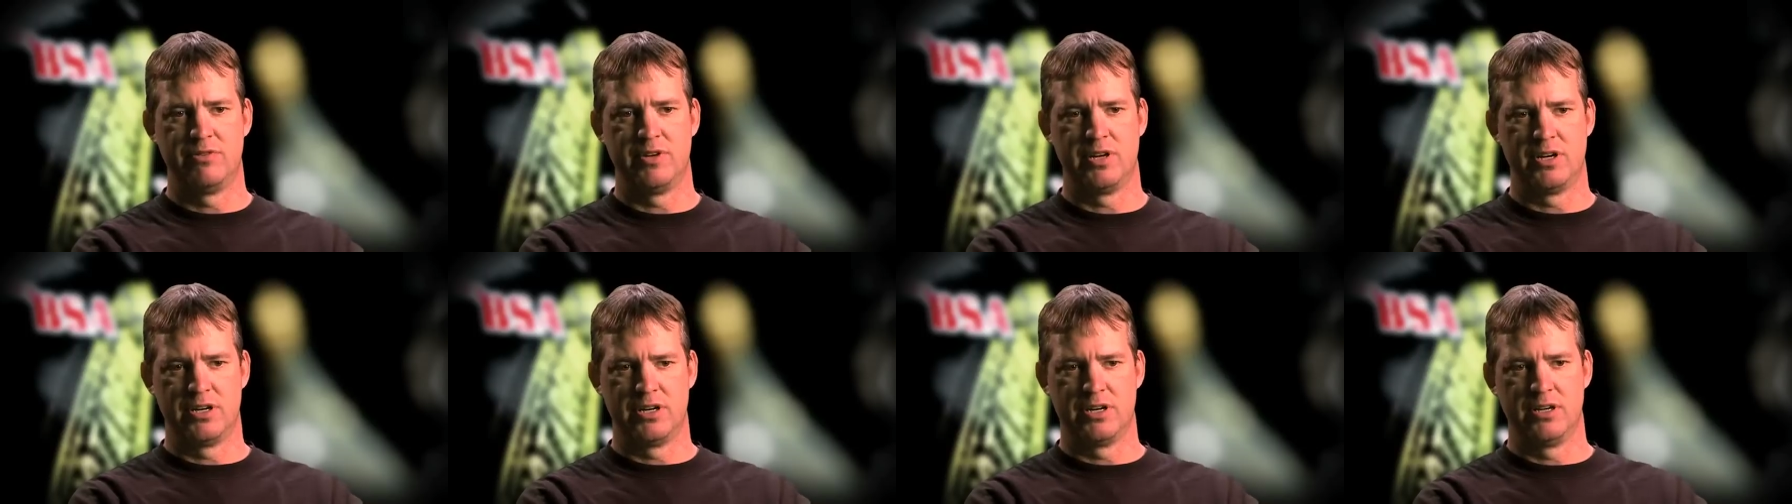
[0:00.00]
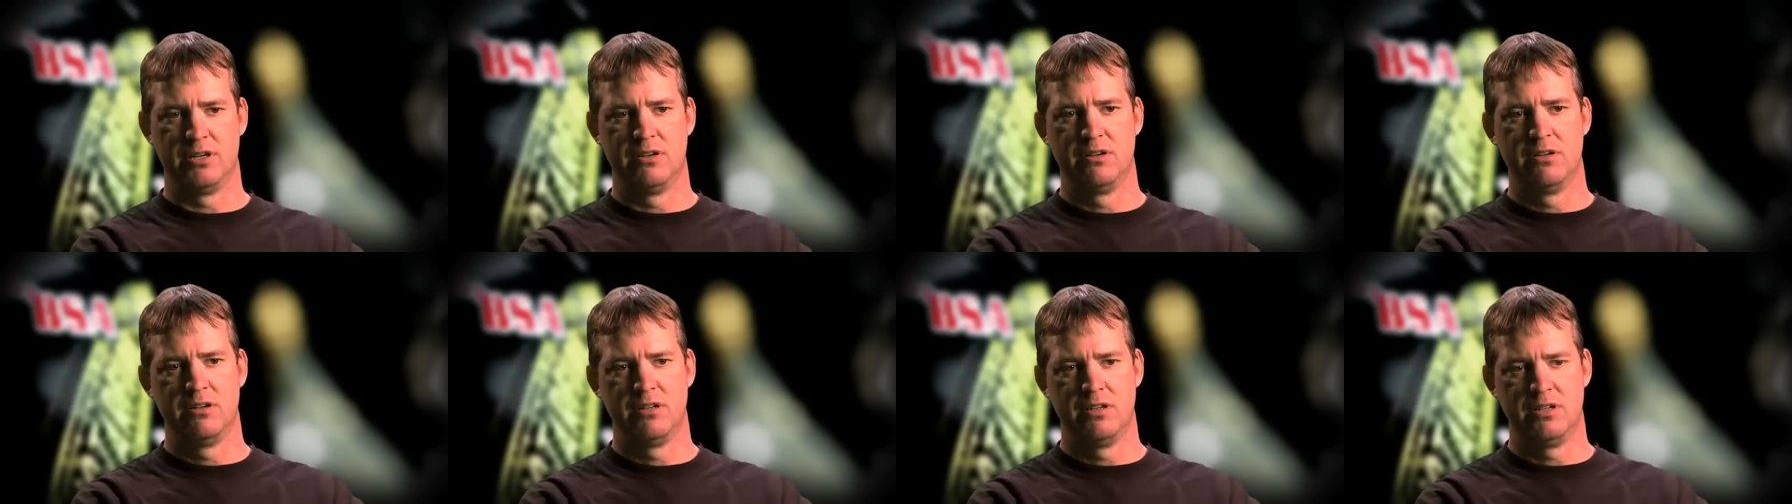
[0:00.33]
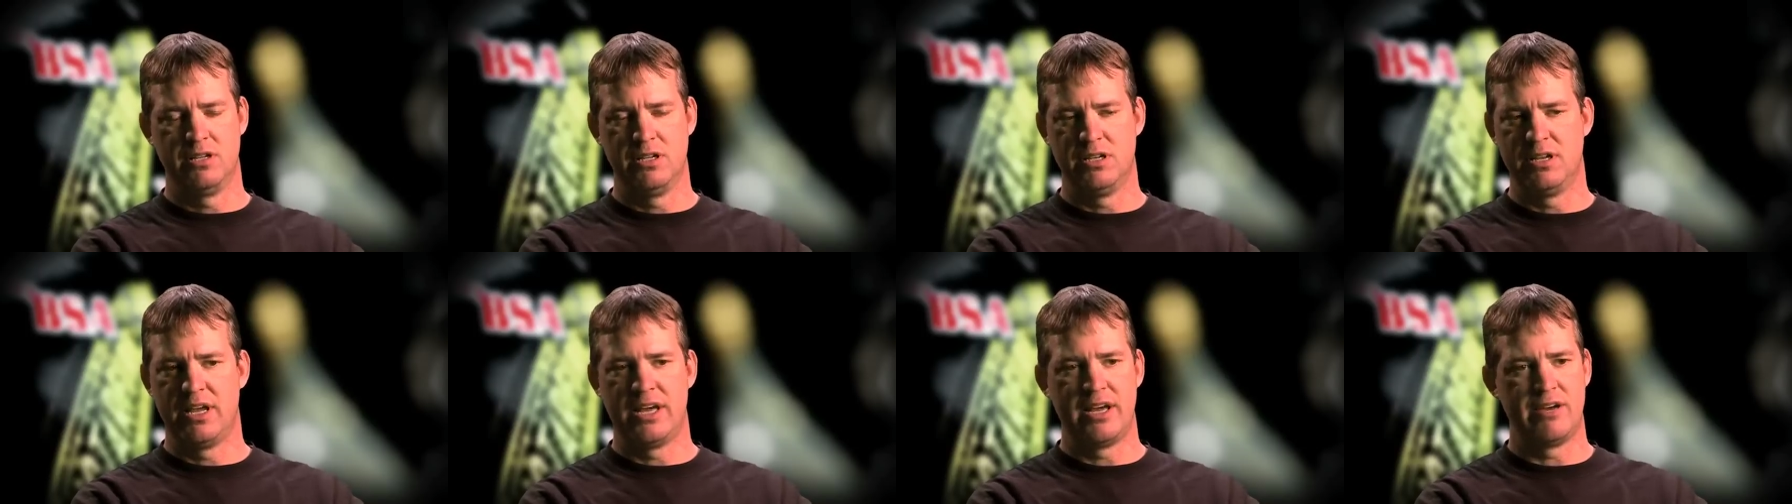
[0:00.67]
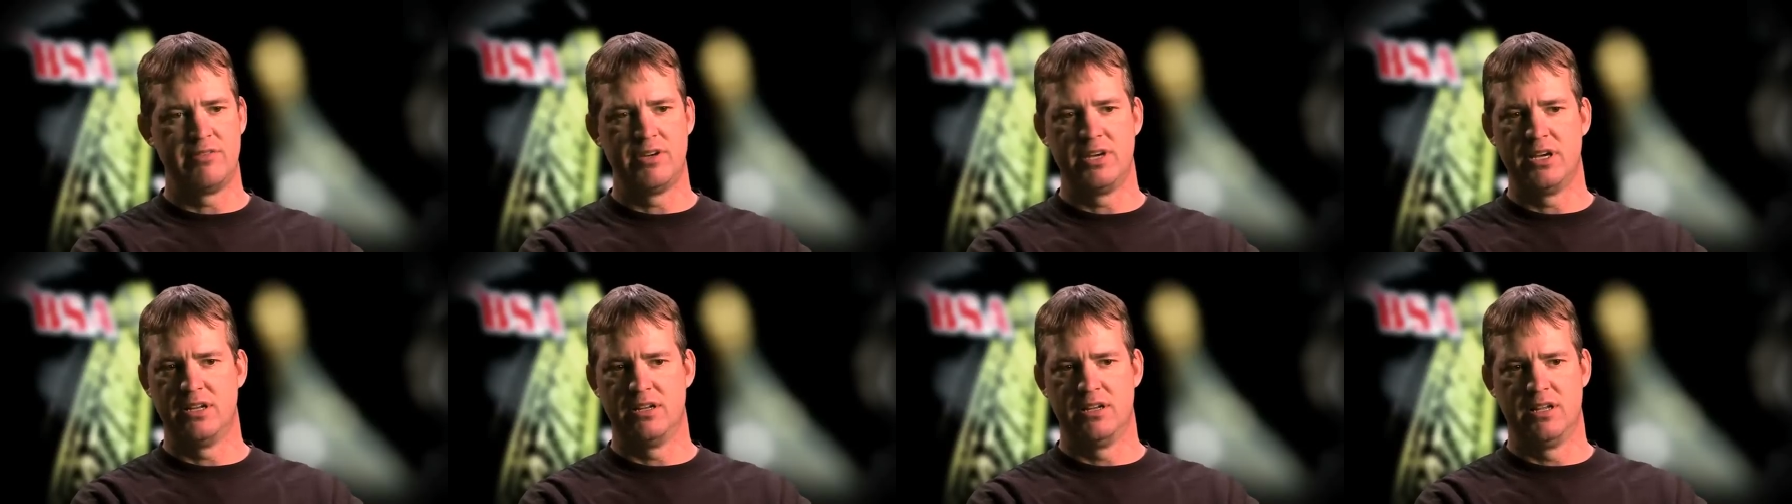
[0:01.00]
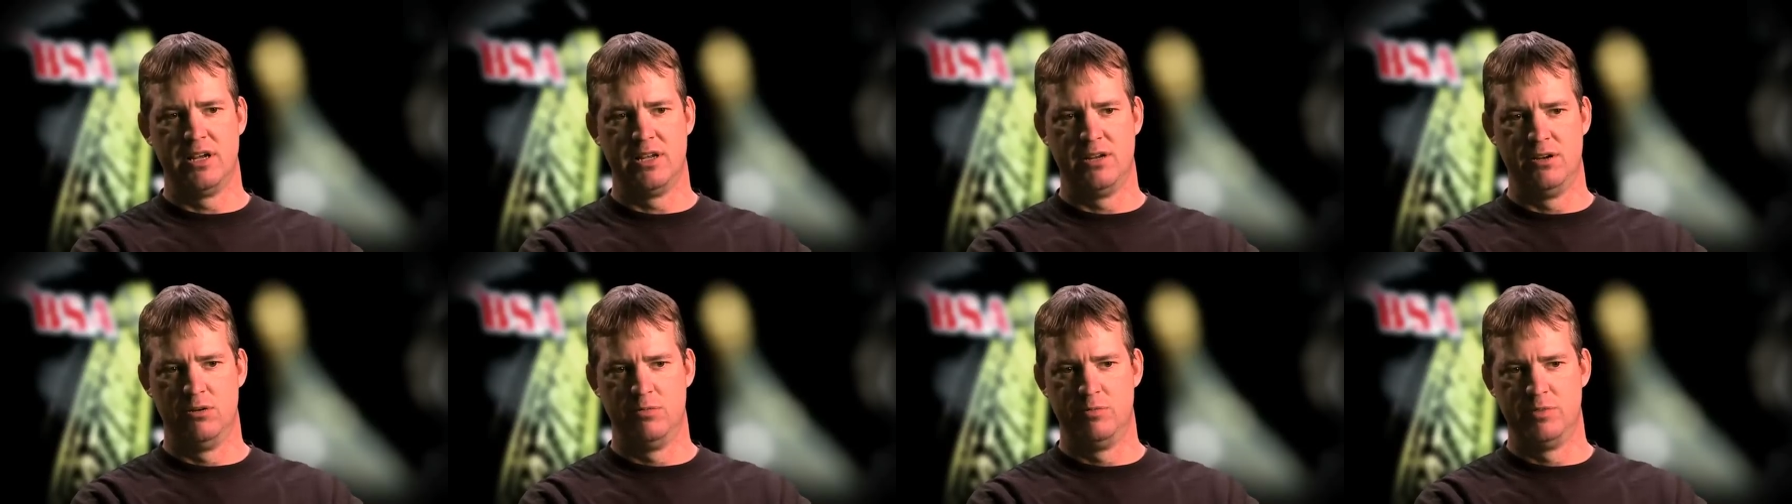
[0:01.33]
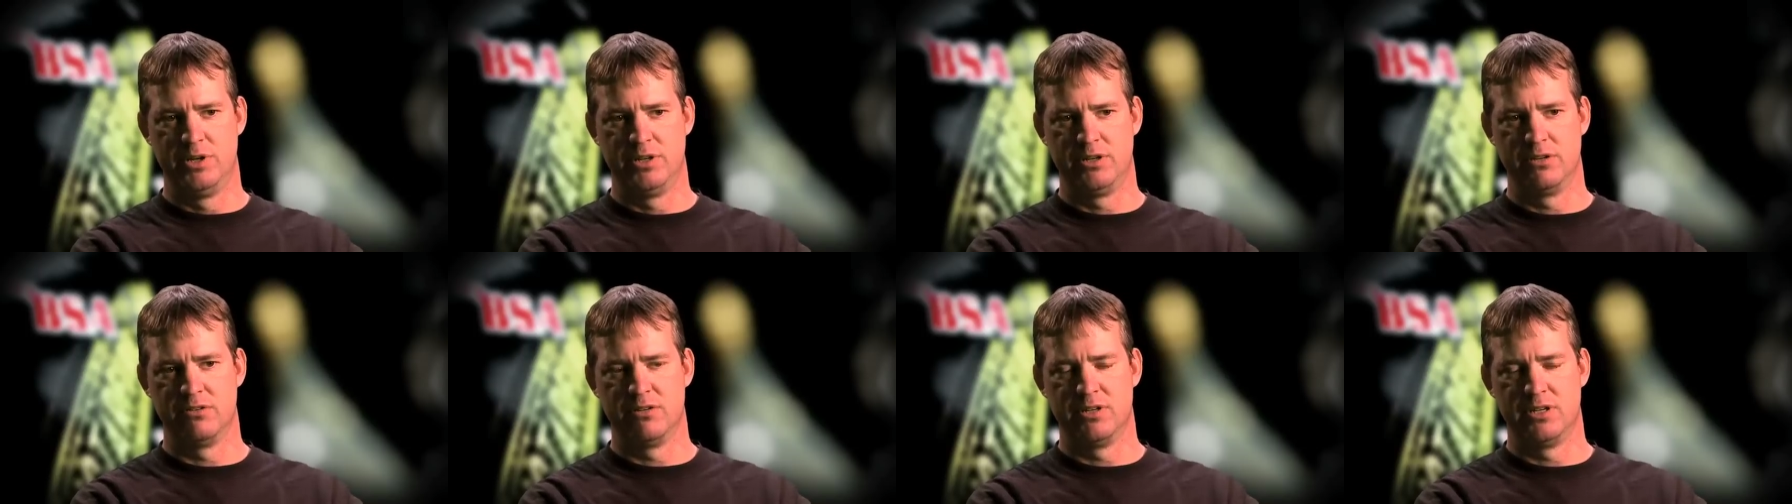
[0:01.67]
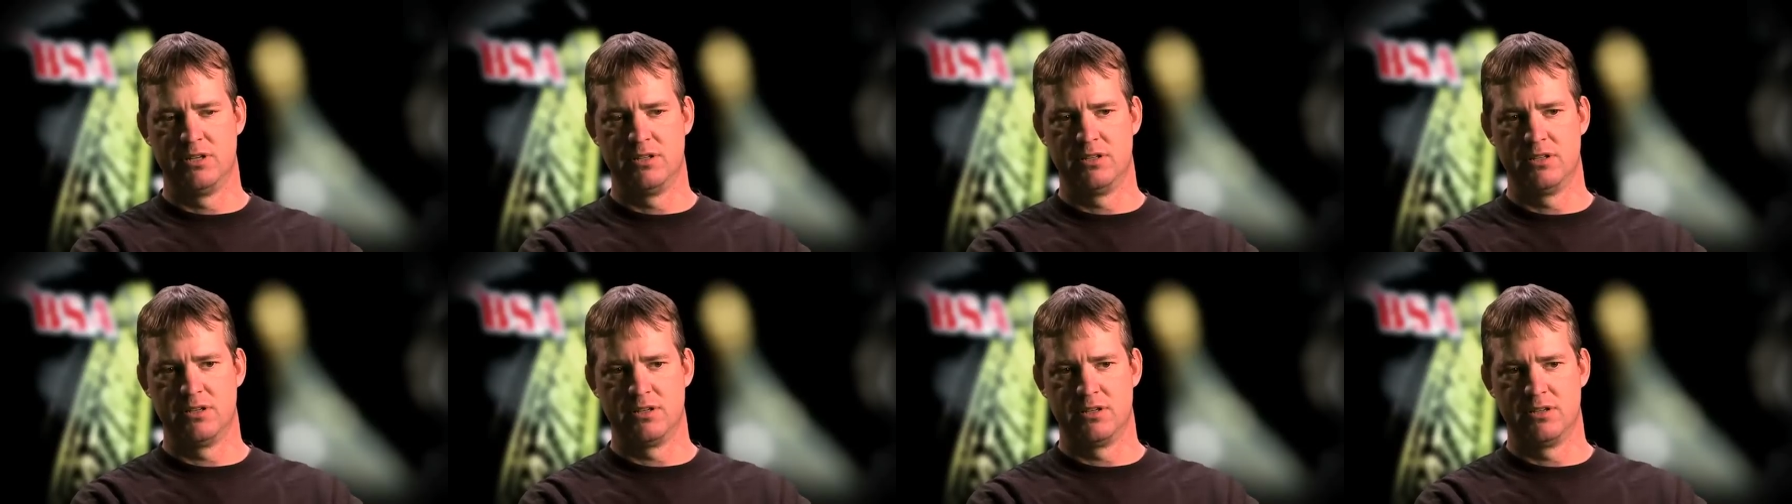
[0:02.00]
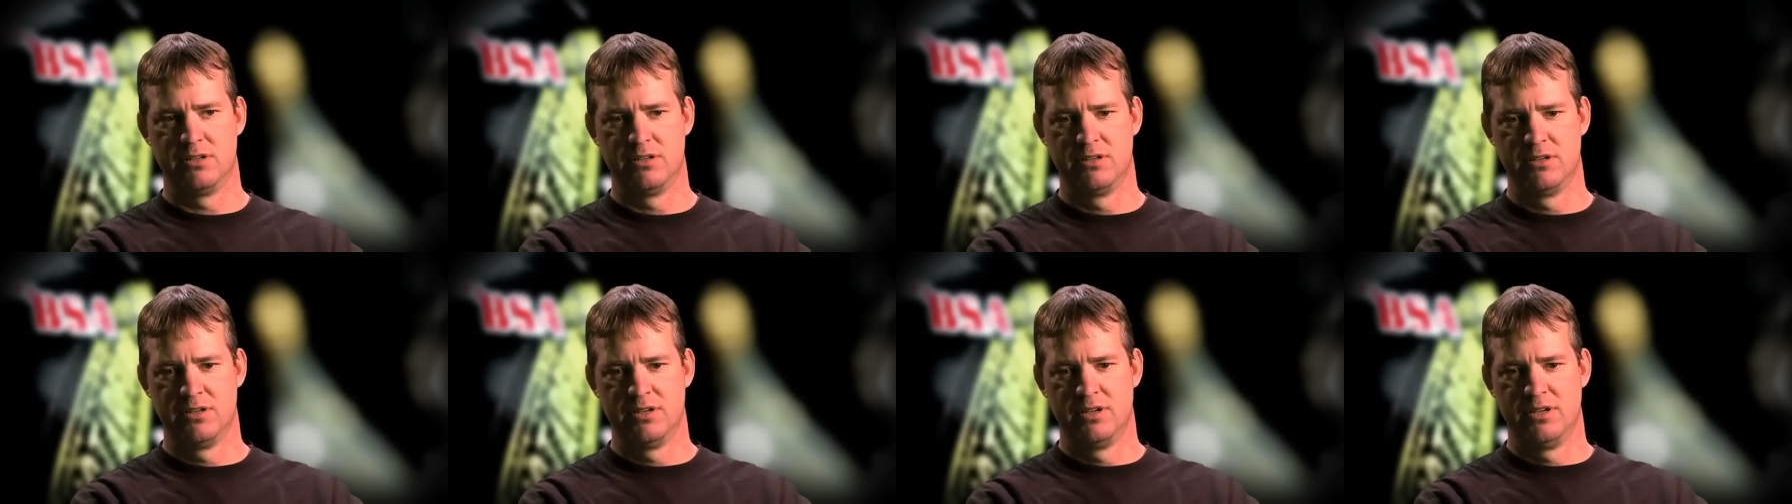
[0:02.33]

fairing, didn't have a headlight opening or anything,